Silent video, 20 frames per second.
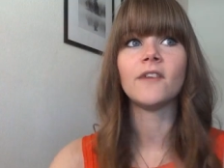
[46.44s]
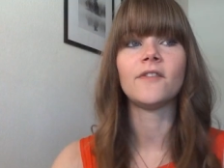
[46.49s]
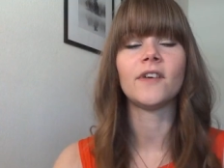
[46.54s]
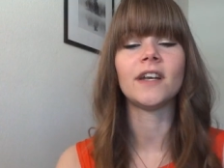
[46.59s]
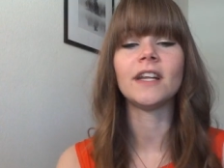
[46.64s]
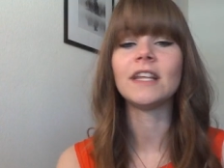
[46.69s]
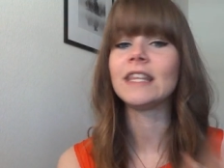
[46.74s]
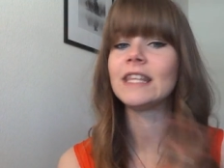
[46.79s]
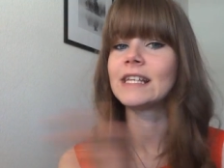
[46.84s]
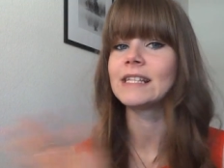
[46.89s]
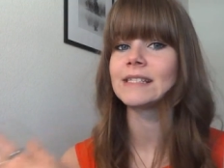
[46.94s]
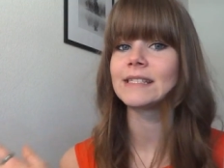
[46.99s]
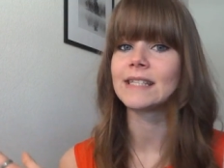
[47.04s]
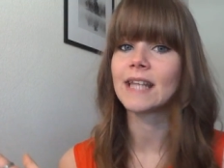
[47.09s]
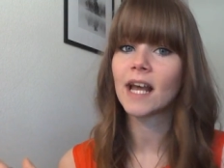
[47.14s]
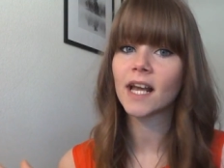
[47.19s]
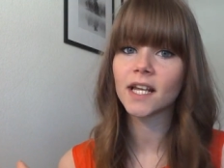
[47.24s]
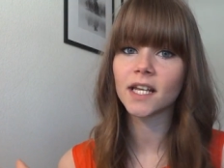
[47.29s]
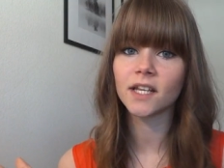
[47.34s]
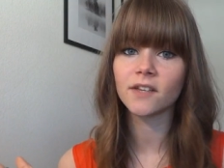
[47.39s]
If anything's
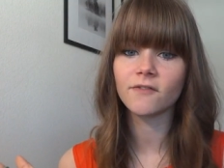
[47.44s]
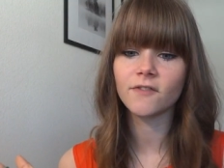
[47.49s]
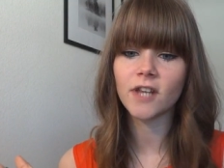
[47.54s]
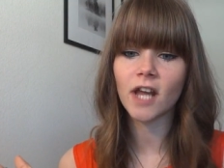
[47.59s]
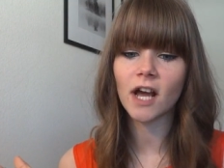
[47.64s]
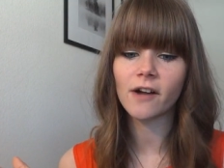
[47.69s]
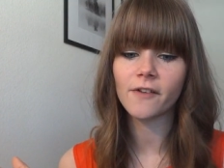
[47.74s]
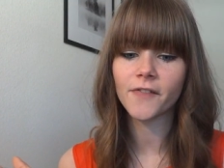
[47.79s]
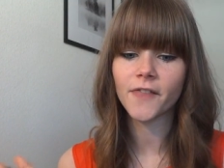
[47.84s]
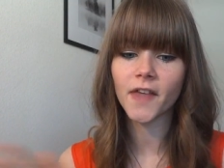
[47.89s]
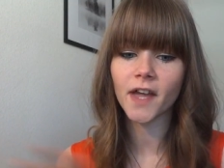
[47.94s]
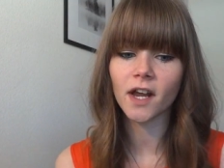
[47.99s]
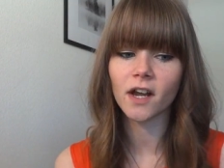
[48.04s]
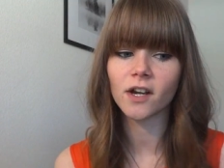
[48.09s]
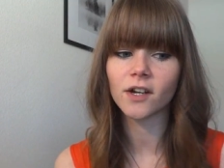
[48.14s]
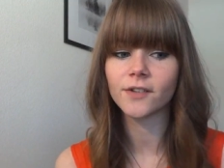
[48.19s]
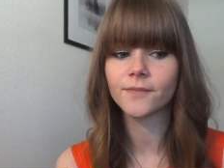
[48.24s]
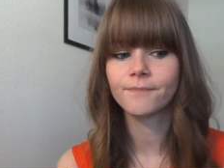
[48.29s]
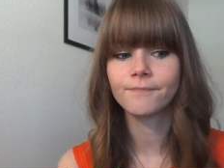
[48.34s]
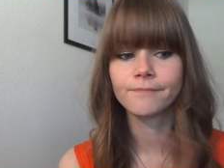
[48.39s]
negative down
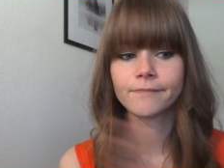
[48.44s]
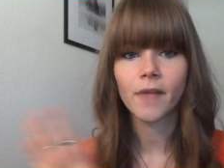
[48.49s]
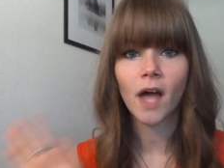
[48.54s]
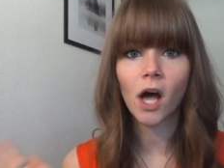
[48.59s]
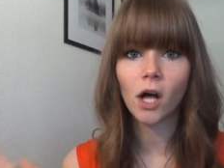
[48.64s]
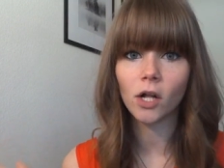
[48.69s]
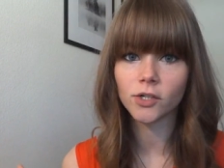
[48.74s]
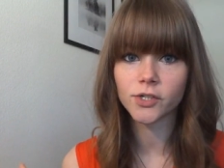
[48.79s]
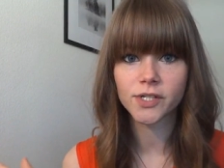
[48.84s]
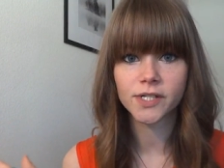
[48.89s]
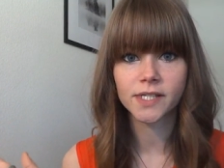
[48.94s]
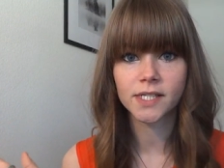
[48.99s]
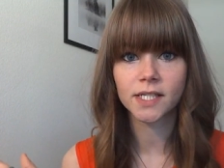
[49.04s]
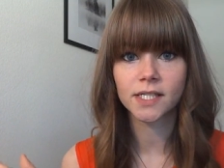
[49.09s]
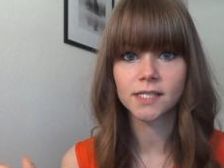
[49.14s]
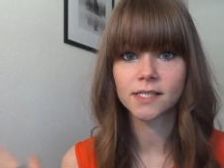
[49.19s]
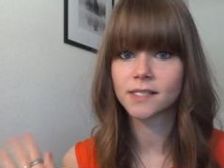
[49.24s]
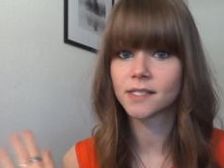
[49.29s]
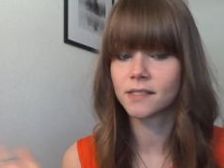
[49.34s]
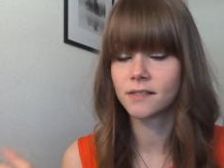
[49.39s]
there, I'll
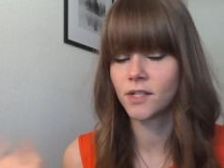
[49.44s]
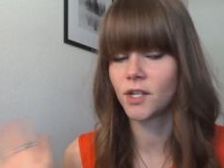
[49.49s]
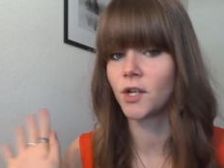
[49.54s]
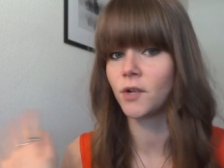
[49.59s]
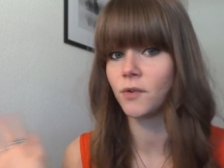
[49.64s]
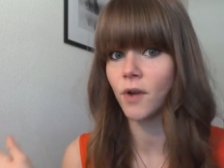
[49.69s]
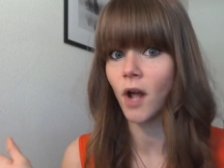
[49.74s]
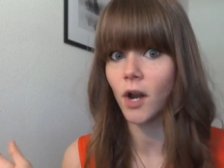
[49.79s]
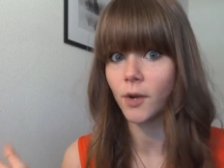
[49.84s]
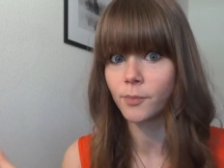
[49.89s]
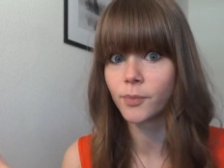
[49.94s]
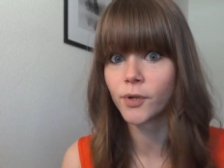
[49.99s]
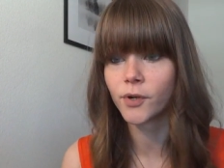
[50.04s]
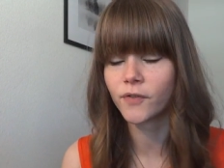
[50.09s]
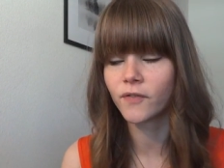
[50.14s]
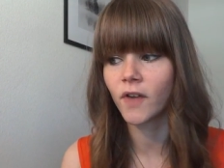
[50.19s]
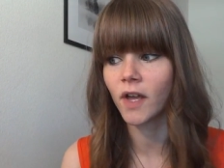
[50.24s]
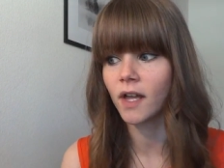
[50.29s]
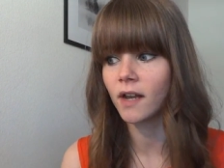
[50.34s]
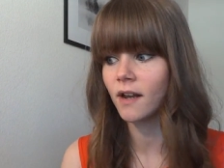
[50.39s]
just, you know, not
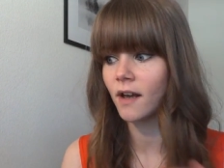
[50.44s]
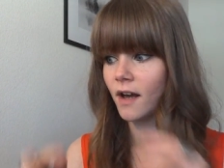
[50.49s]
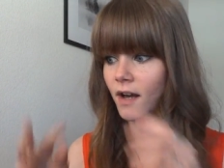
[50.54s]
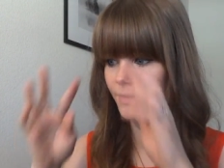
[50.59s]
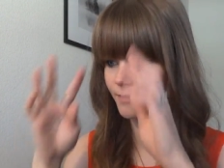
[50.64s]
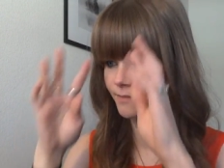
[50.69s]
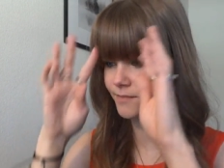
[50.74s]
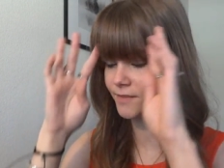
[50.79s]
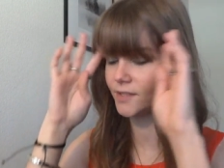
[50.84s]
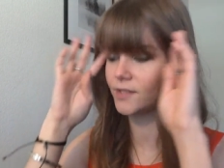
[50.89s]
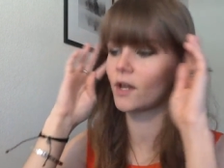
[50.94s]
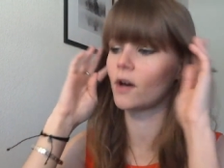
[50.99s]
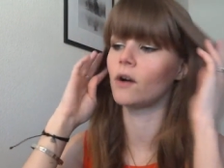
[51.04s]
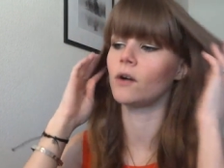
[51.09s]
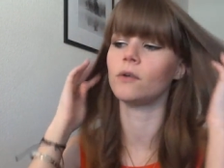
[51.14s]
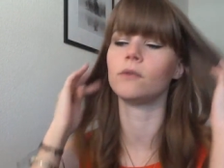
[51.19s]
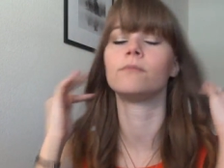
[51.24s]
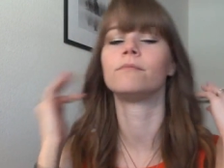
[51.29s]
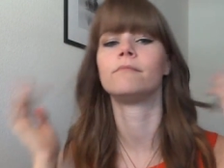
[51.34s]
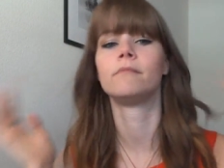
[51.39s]
approve it. Um,
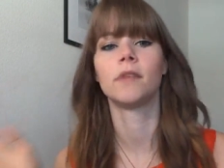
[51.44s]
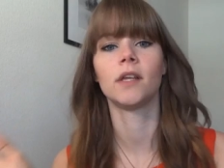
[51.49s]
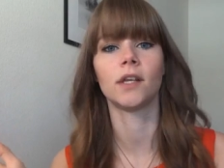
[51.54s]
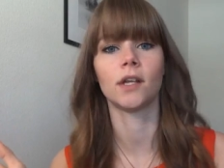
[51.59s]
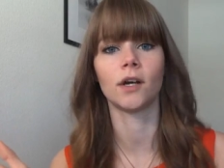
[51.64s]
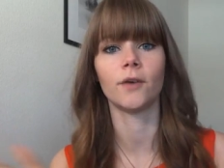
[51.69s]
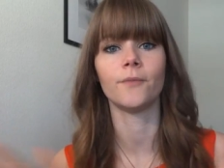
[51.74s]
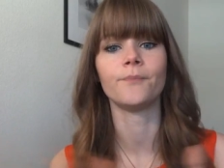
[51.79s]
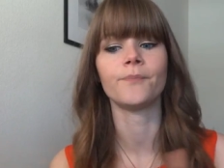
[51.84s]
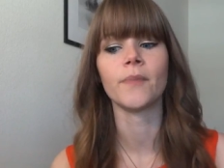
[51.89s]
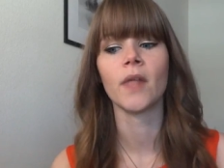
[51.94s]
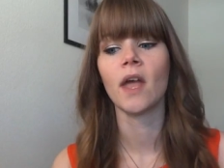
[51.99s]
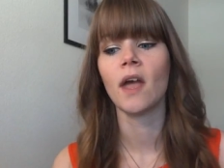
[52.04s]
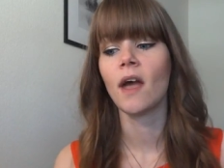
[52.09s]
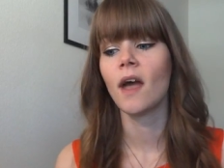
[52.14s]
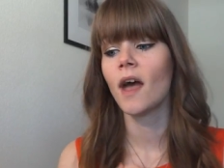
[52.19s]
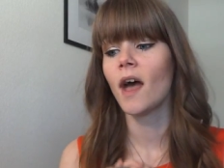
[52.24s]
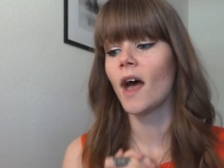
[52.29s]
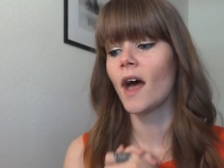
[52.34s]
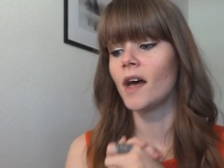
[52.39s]
so, you know.
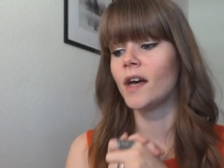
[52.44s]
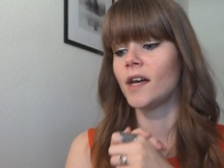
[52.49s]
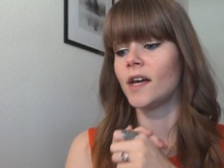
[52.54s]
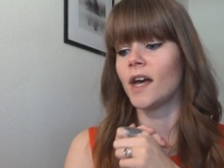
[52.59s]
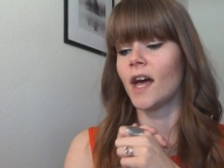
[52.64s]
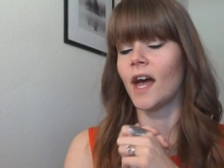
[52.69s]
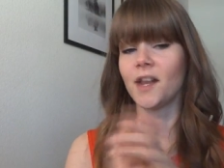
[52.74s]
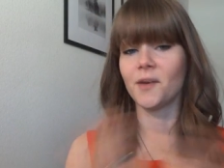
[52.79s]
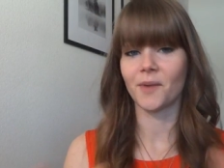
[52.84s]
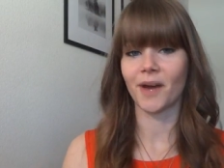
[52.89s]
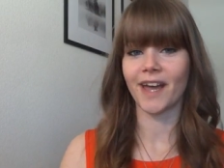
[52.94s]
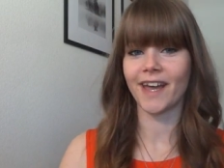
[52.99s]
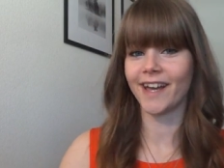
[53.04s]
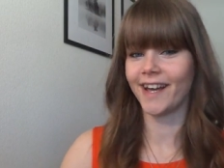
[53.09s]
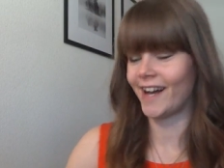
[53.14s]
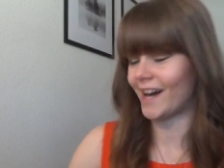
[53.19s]
Anyway,